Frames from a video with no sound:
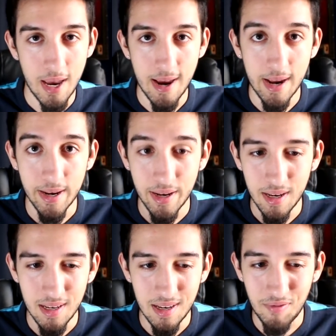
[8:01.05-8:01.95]
And
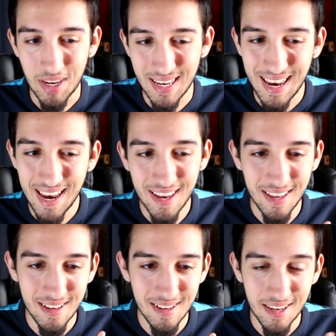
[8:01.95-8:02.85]
if you
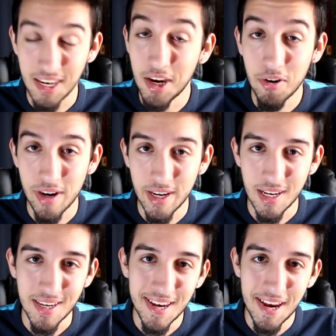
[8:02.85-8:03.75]
can't hear
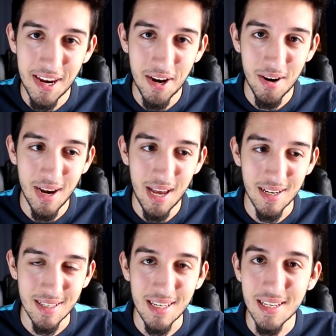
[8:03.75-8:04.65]
it at
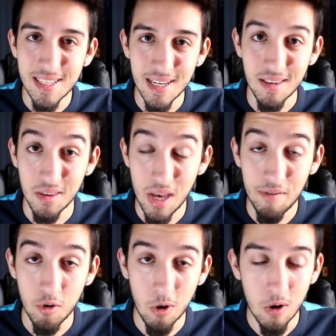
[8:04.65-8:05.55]
a decent
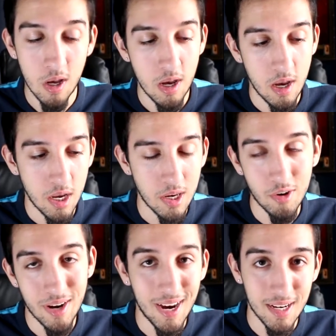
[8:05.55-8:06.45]
level,
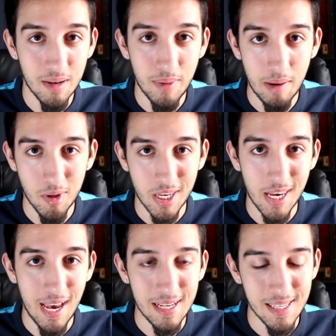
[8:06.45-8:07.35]
you're not going to be able to
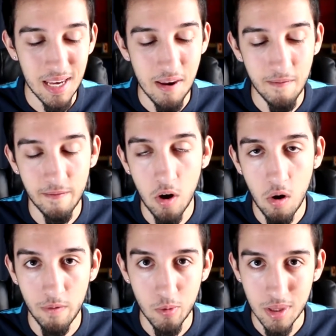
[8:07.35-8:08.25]
get as
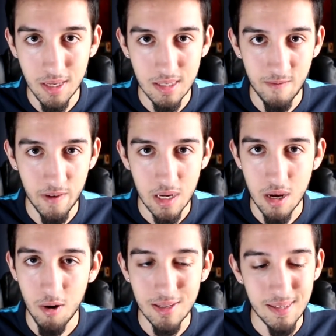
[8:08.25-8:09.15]
involved with this
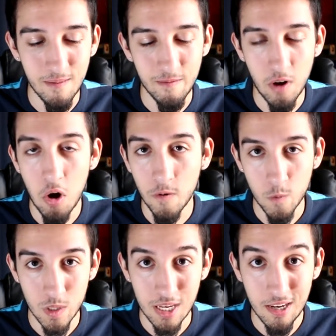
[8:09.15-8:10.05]
video, as
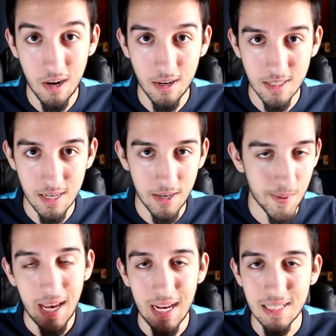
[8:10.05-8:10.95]
involved with the
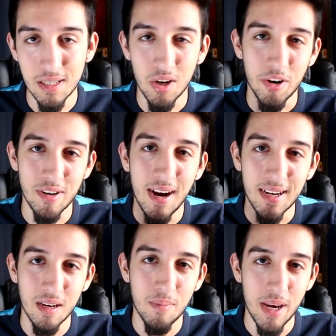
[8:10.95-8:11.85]
content. And so you're
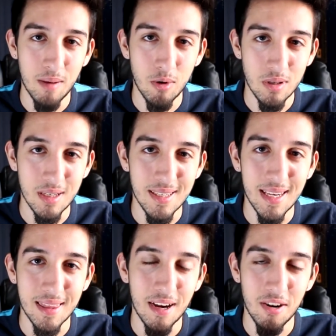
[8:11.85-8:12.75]
not going to be able to
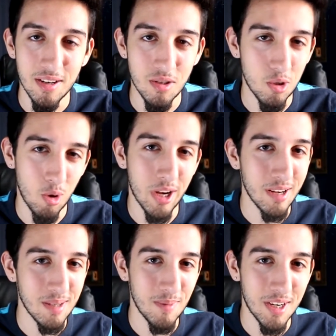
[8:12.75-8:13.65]
sit there and enjoy
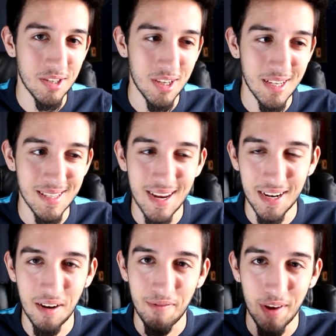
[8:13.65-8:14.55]
it as much. It's not
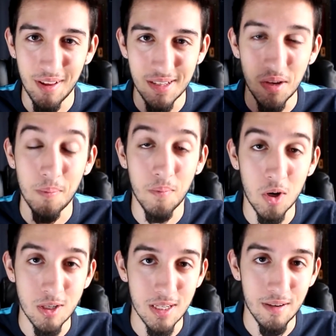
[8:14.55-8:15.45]
going to feel as
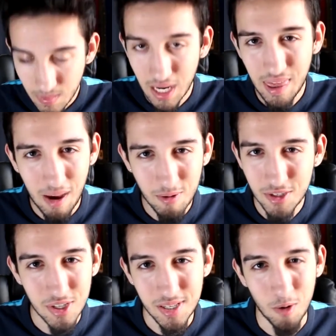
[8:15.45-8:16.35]
immersive. That
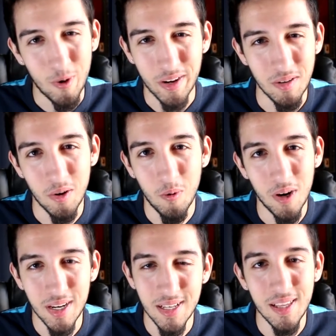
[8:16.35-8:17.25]
one's just a quick little
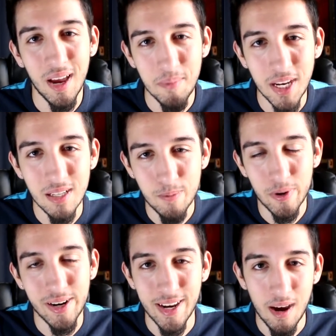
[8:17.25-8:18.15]
one. I mean, it's
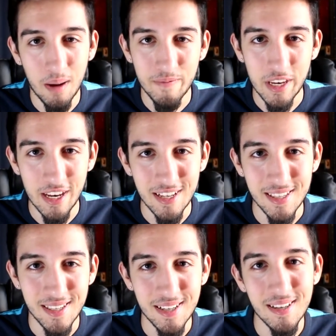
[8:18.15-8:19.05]
pretty
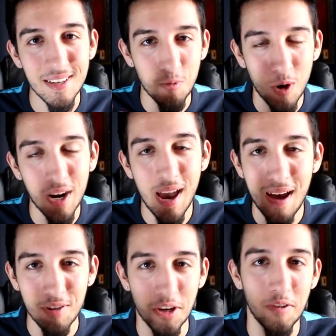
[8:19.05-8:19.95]
obvious. You want to
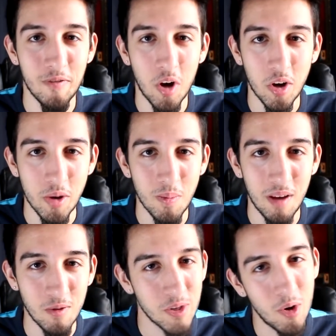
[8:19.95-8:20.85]
have a good volume level.